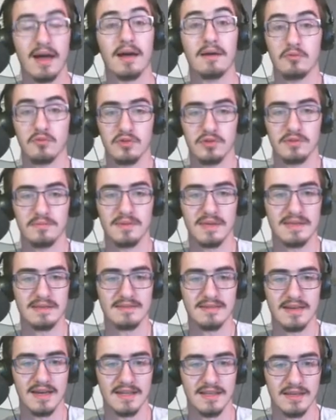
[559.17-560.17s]
I would be
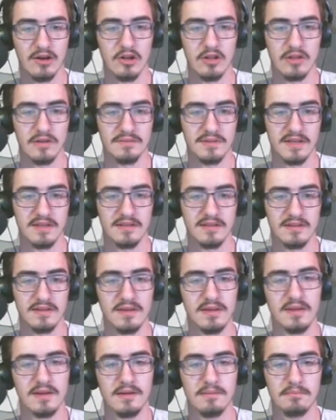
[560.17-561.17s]
designing all of it
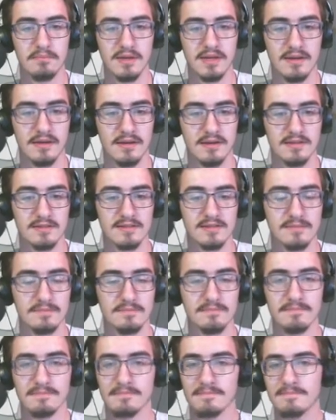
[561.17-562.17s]
because,
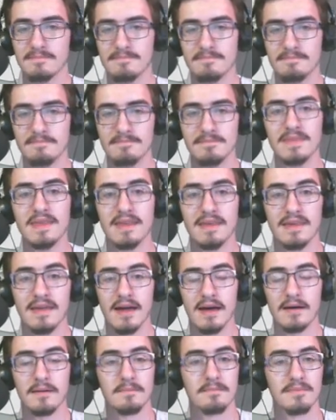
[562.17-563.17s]

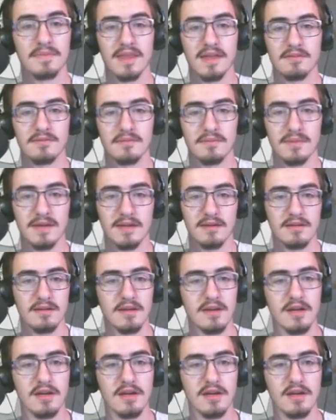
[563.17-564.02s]
yeah, that's me.